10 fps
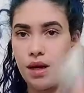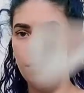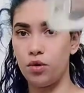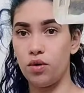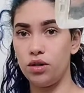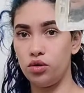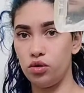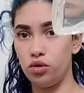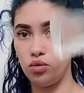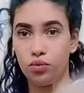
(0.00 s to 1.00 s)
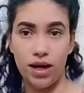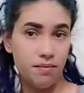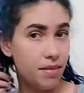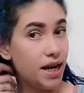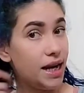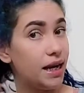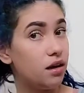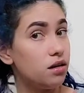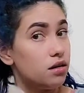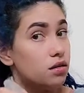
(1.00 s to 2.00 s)
I'm going to wet my
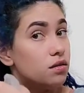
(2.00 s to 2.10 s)
hair.